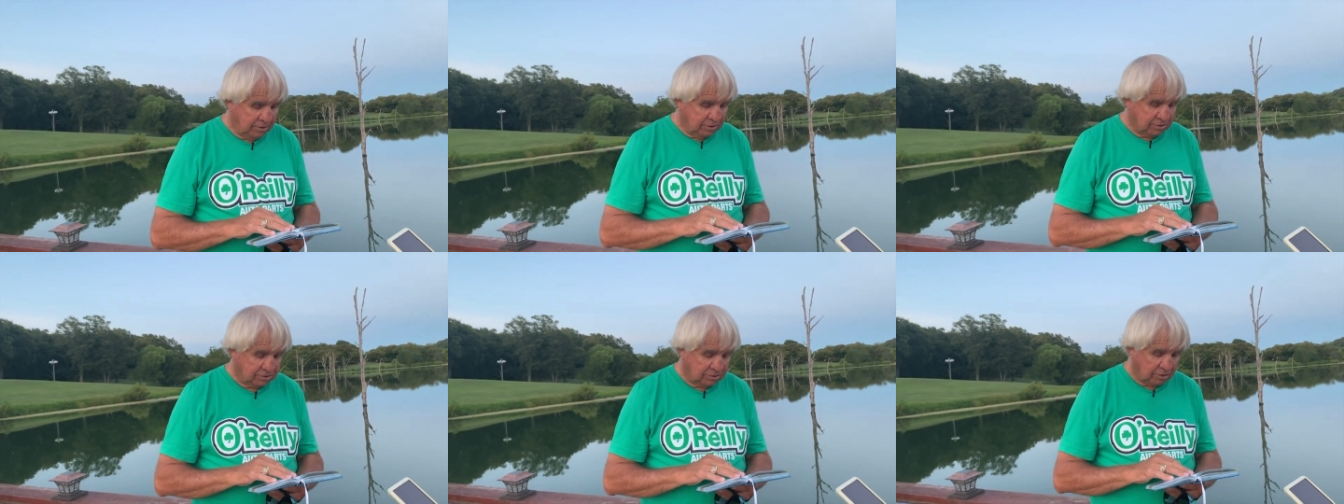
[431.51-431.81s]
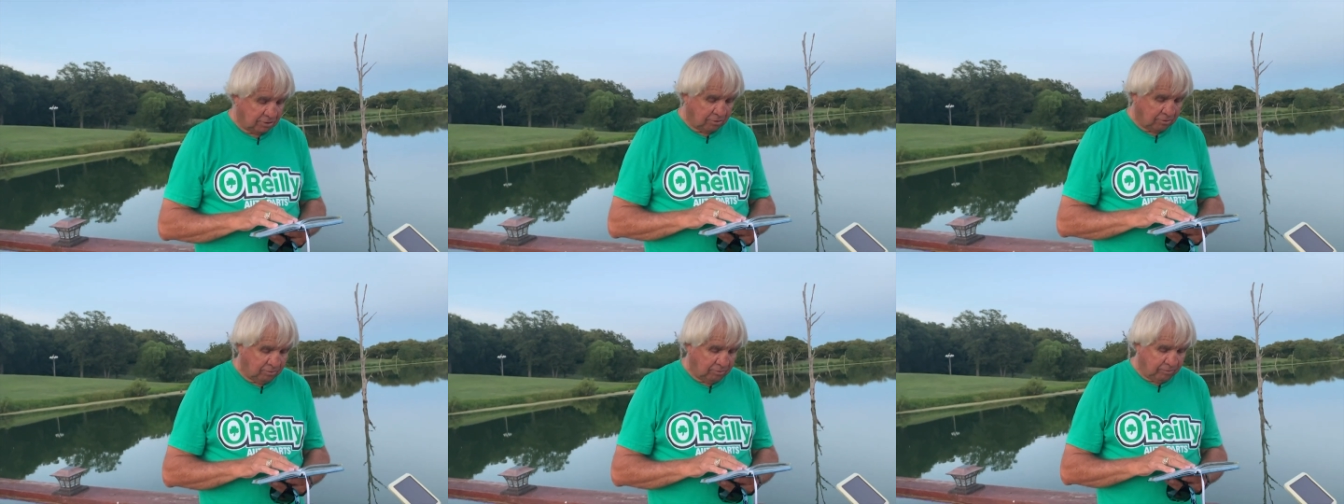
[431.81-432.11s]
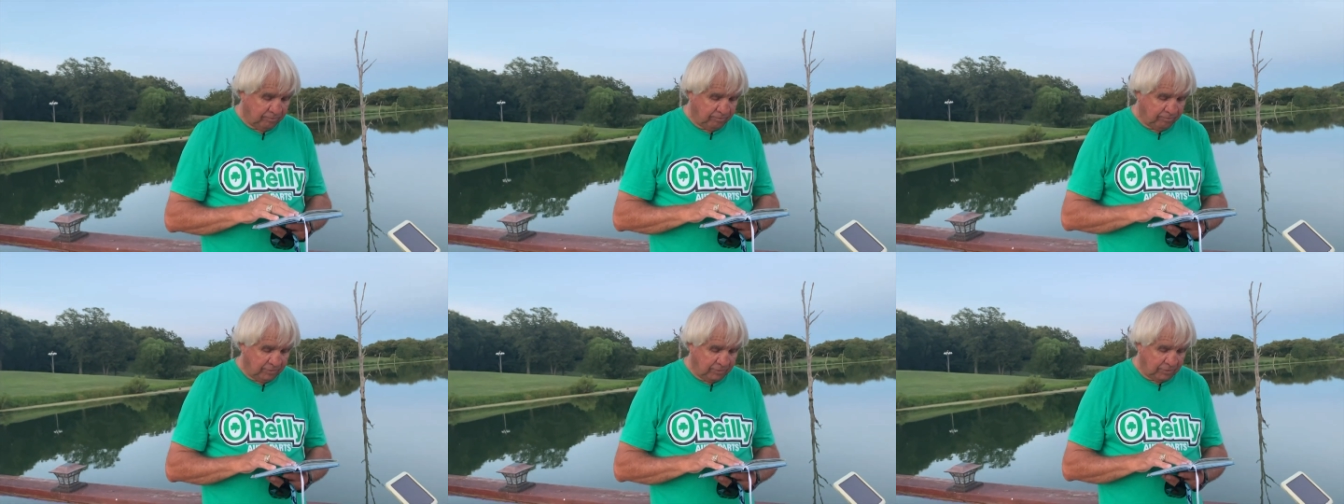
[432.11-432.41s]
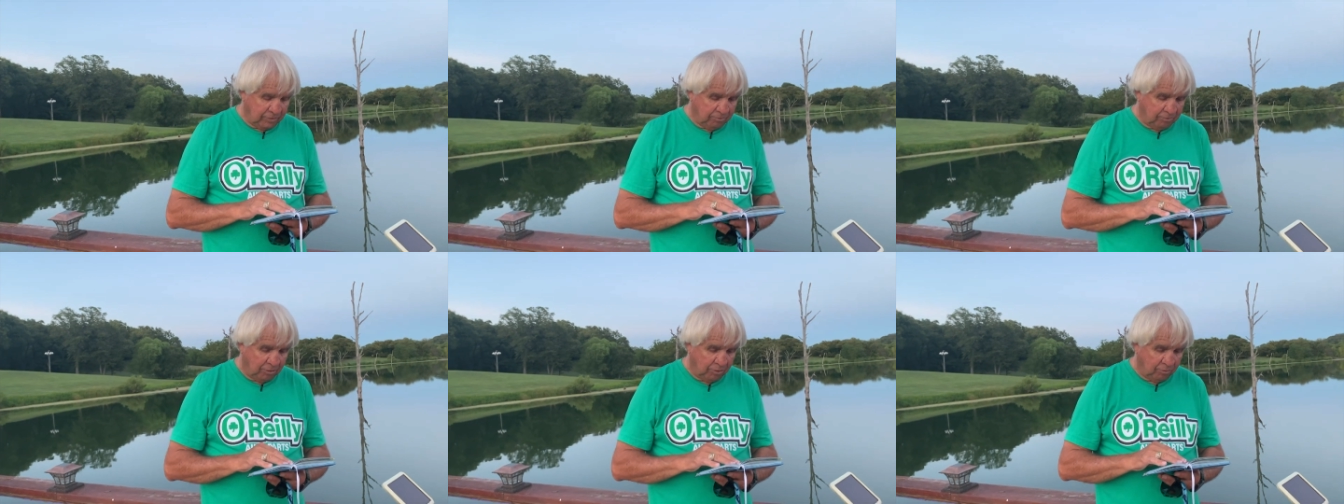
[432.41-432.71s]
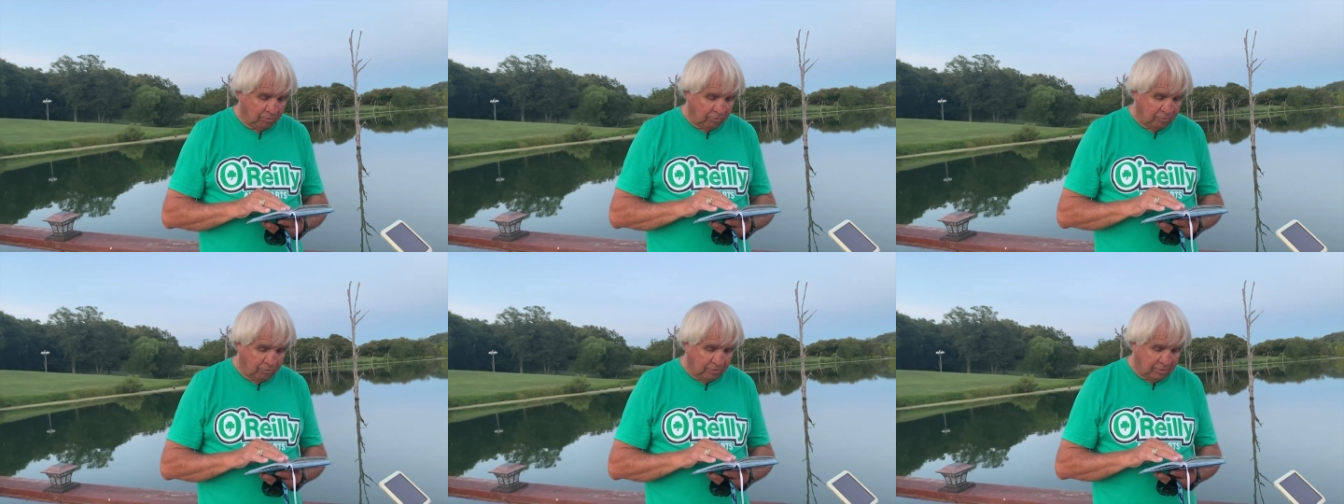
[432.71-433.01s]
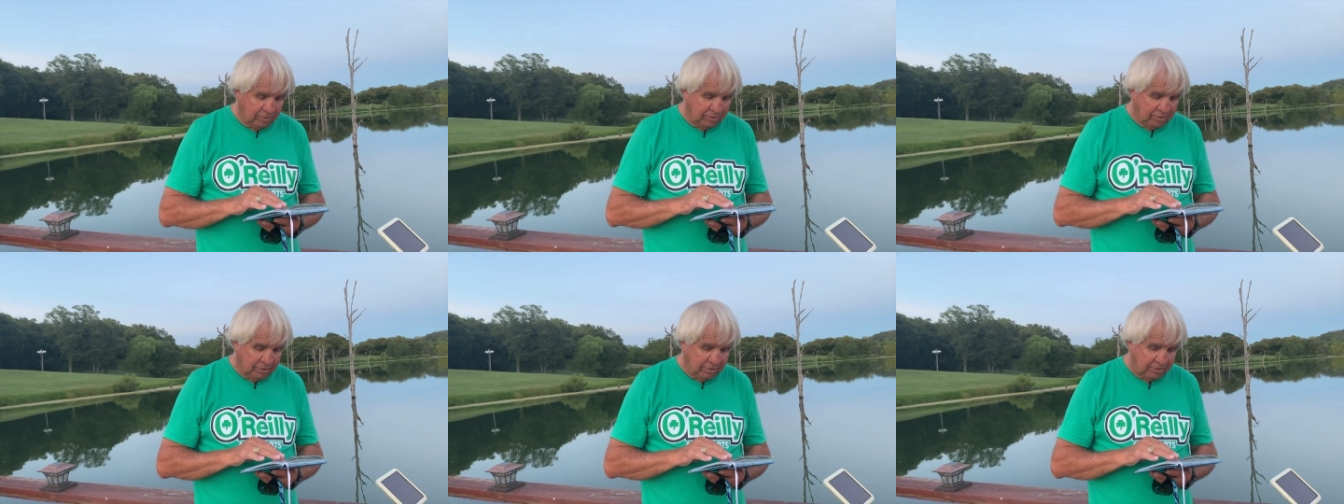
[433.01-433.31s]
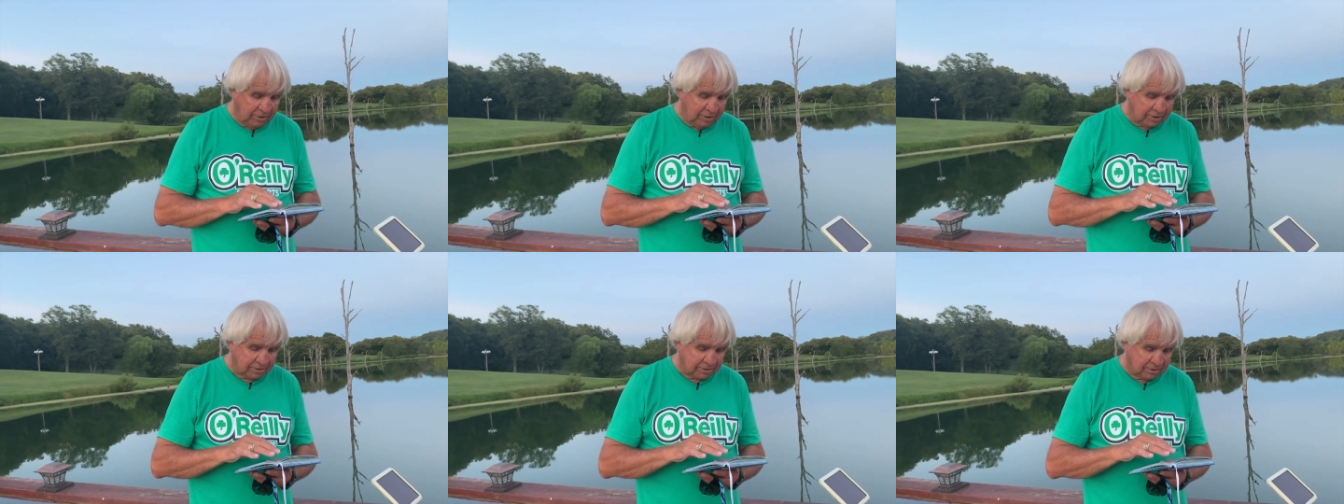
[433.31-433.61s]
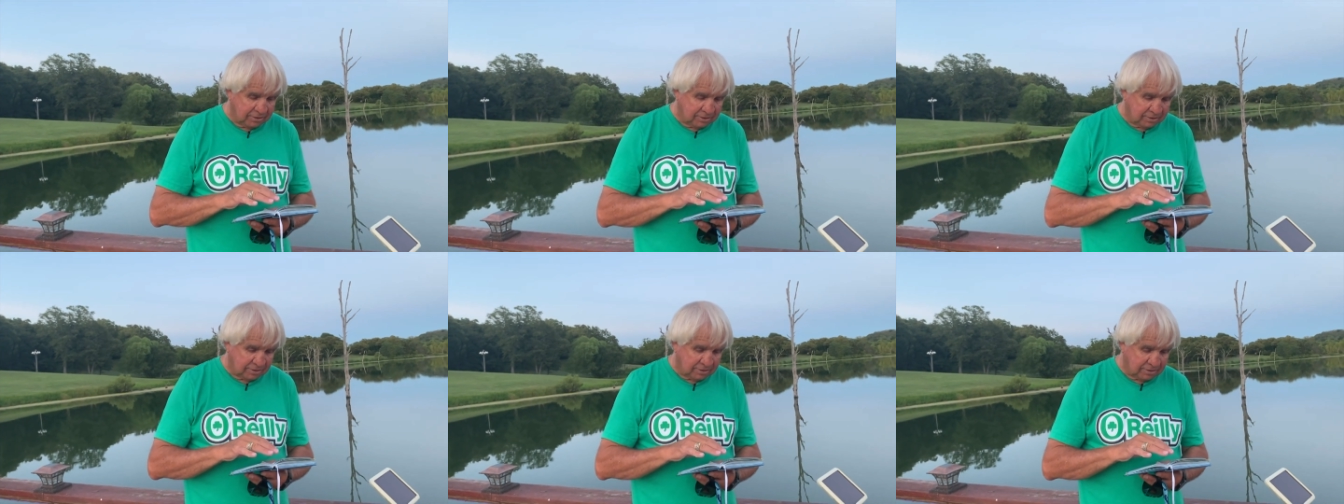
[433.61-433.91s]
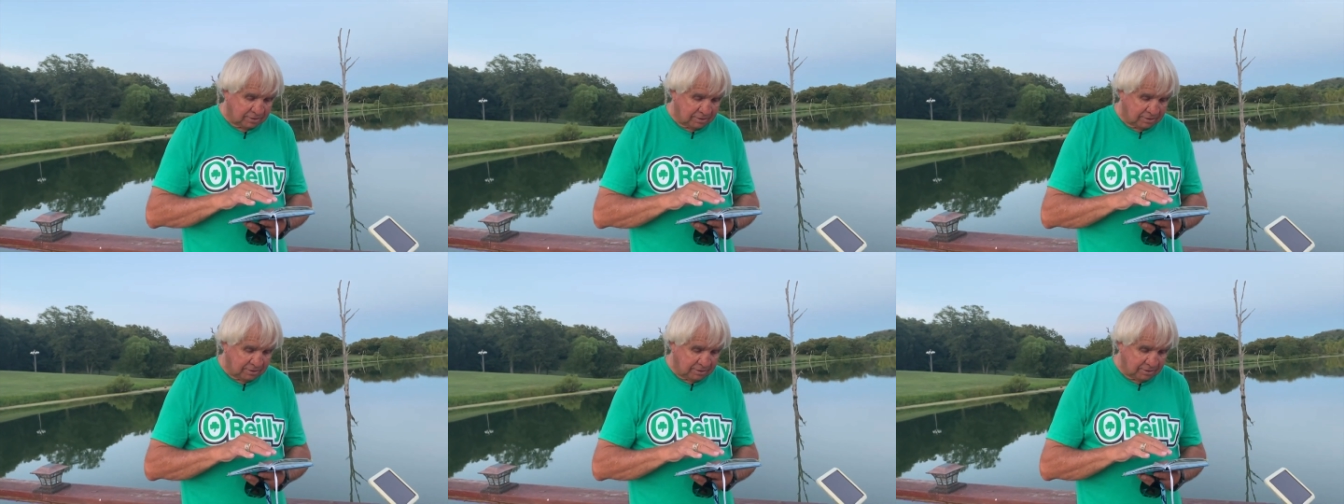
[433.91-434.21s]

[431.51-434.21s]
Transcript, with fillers: So, but this is